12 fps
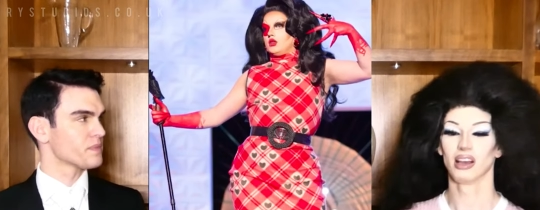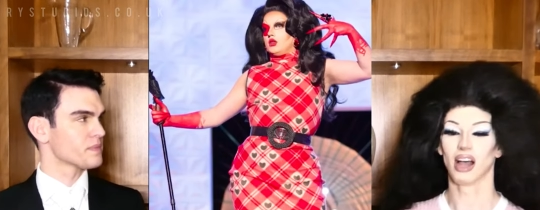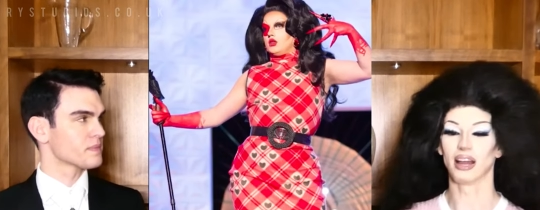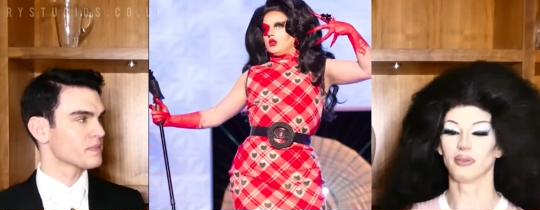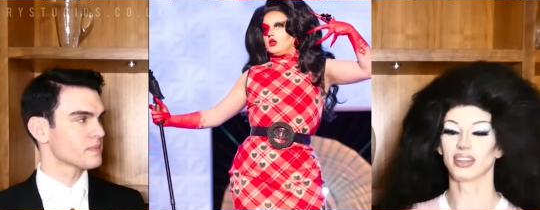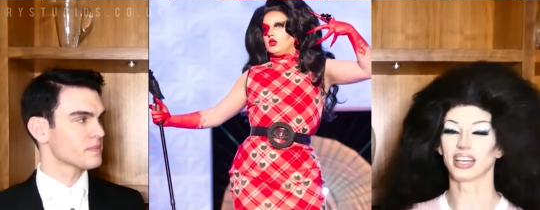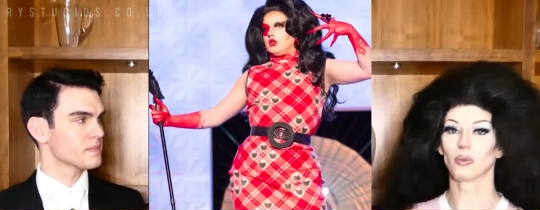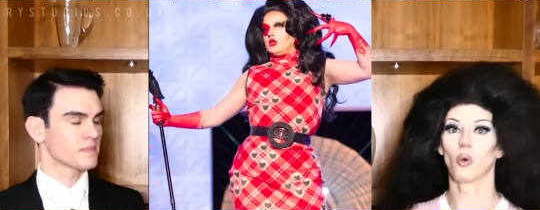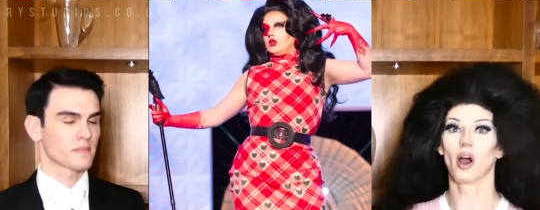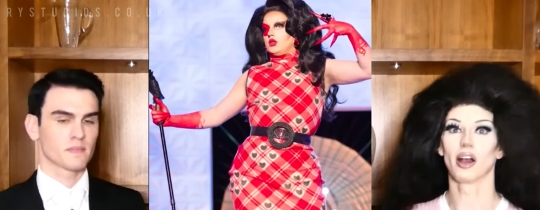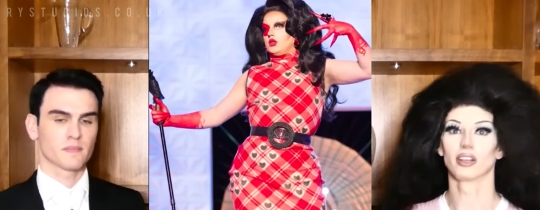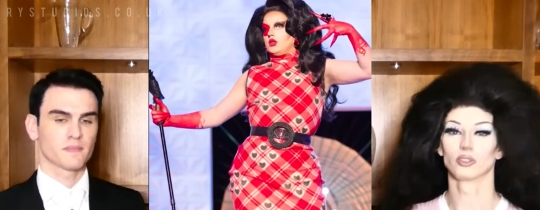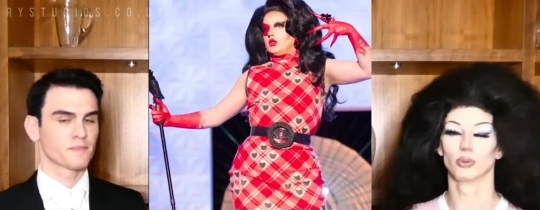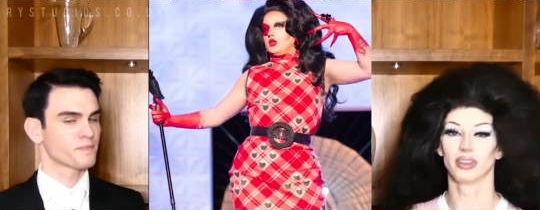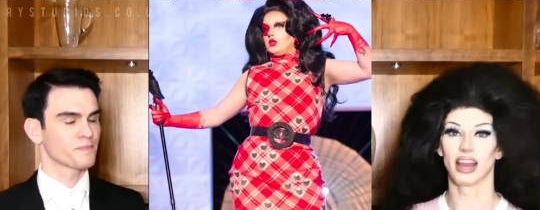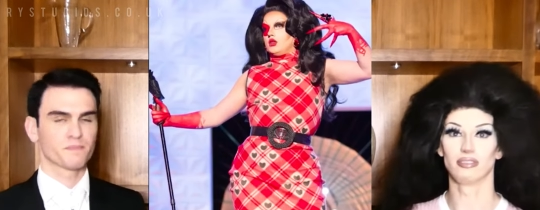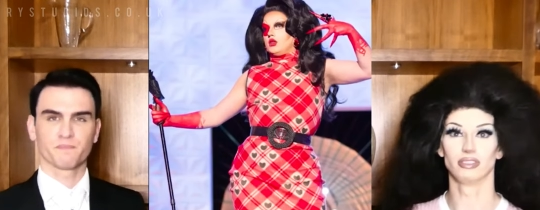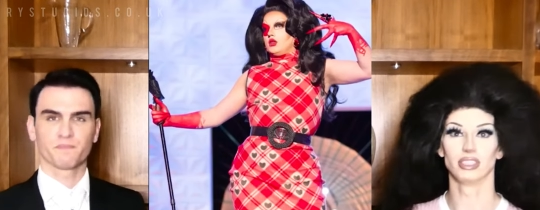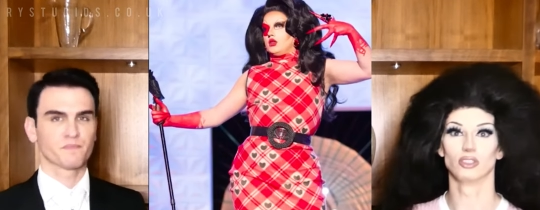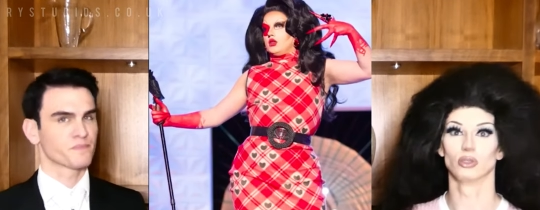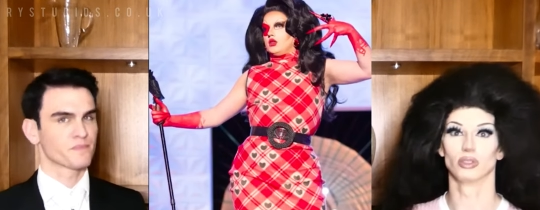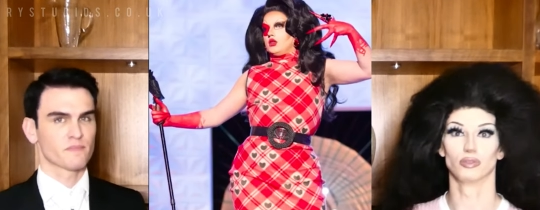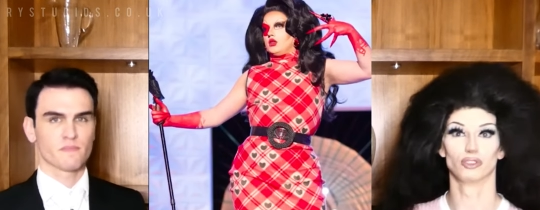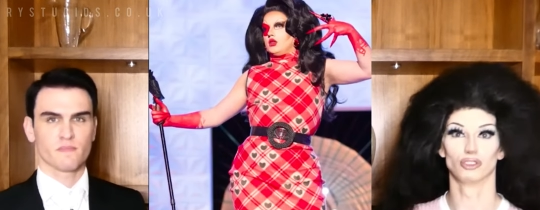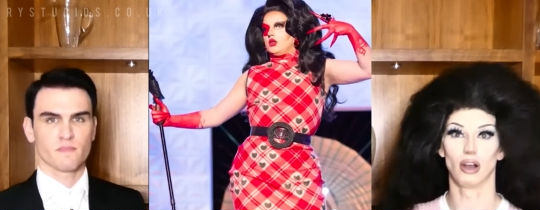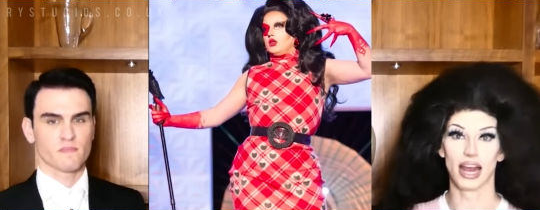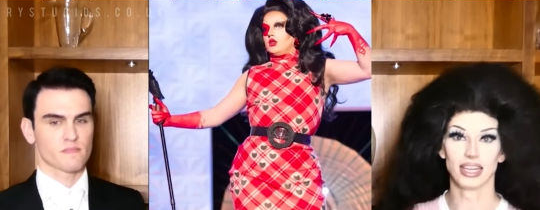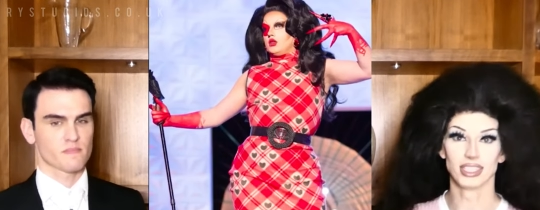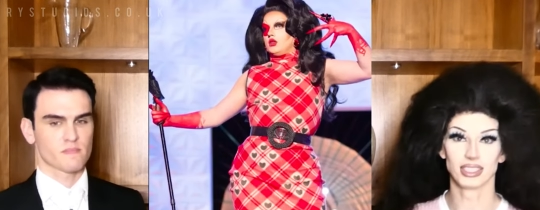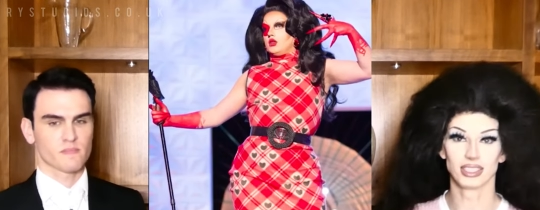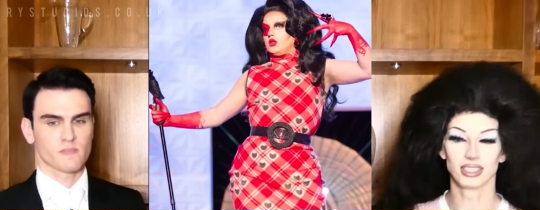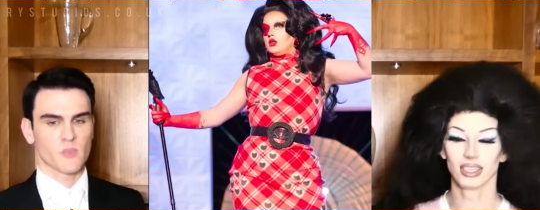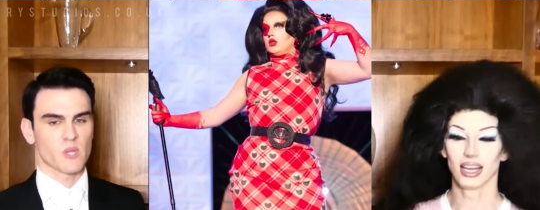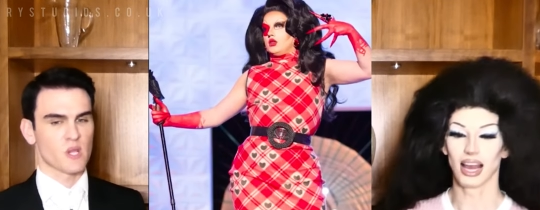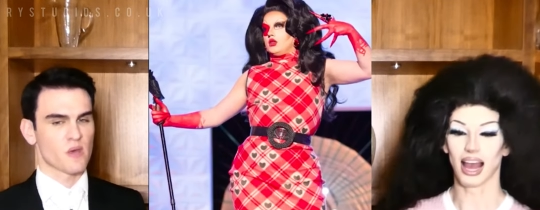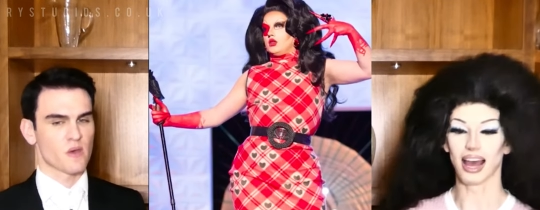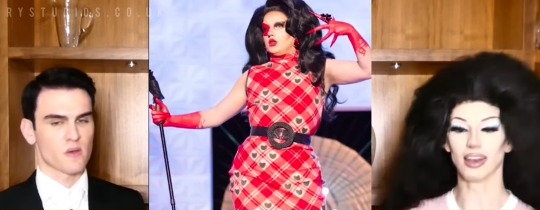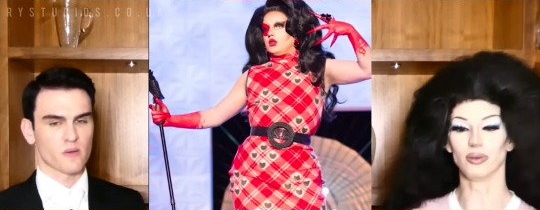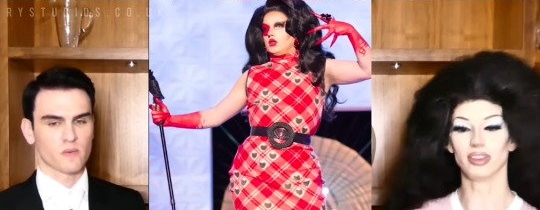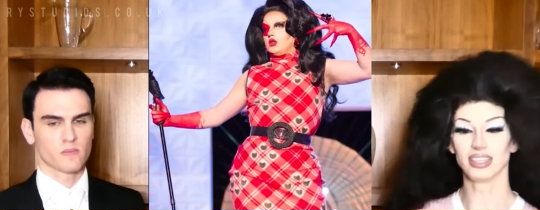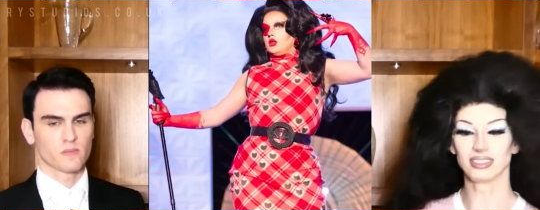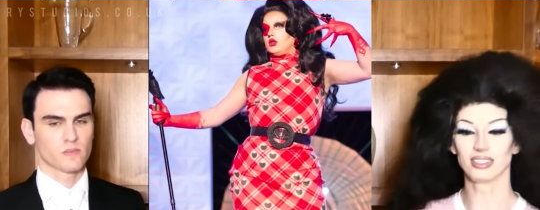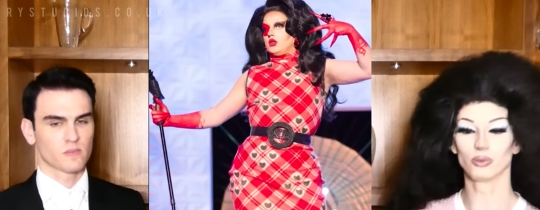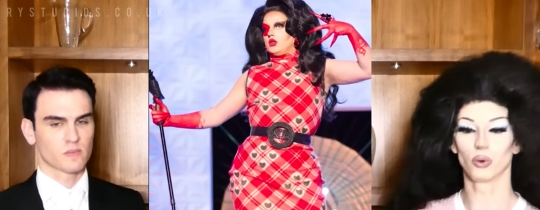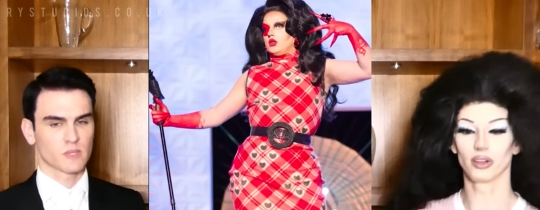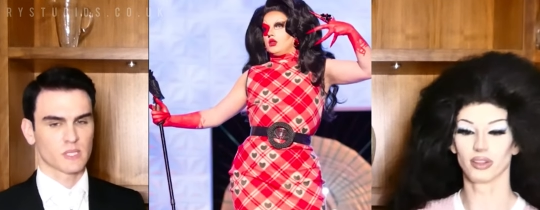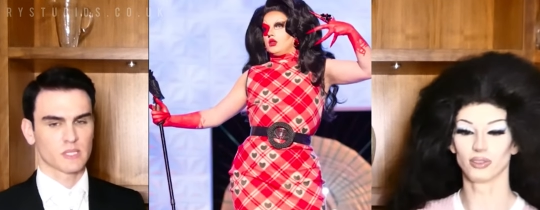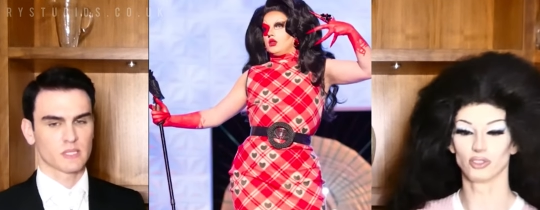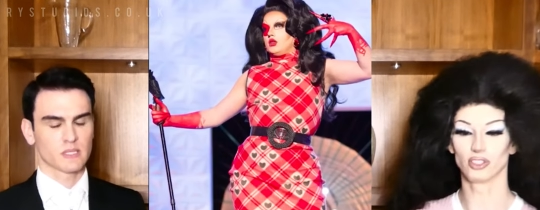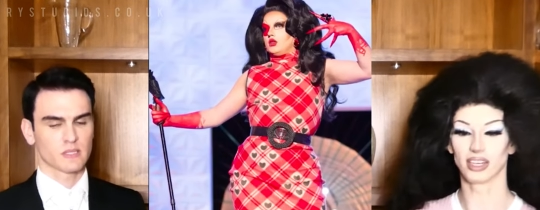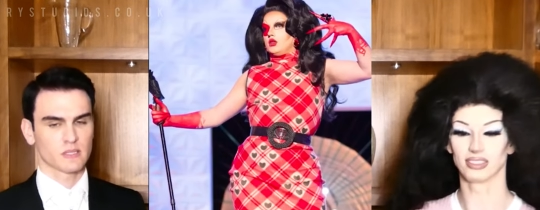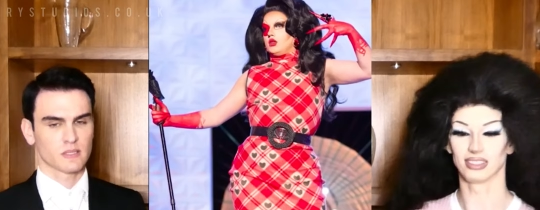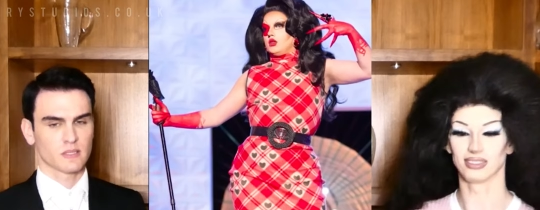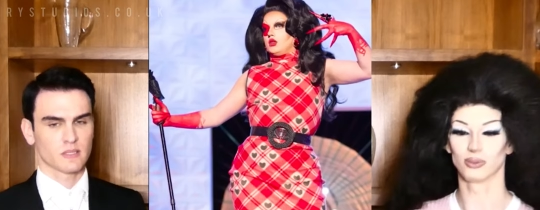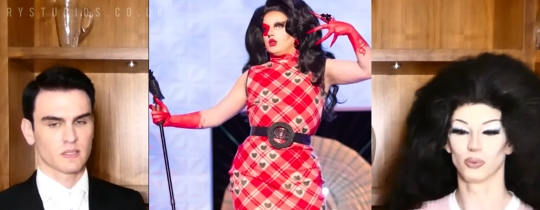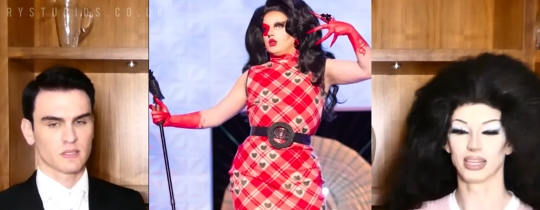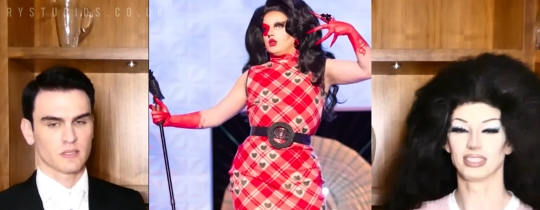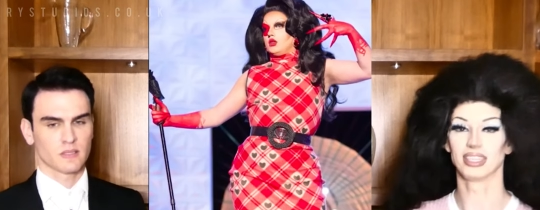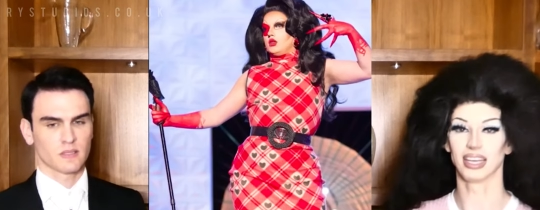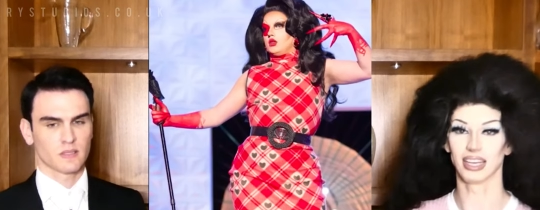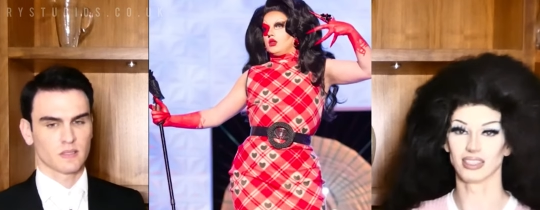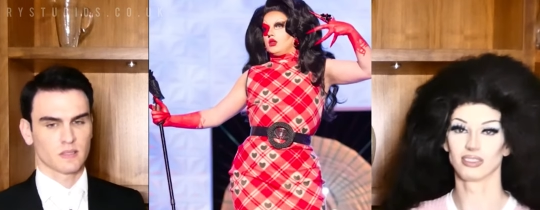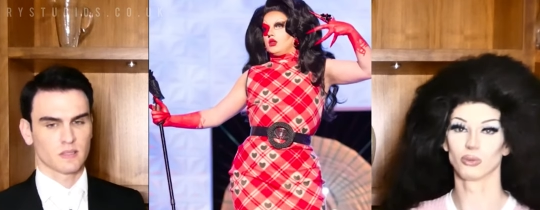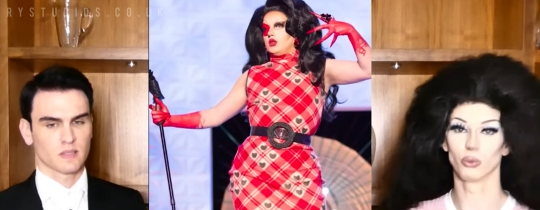Speaker 1: I don't think it works with every sort of dress. No. And this is one of those dresses where tits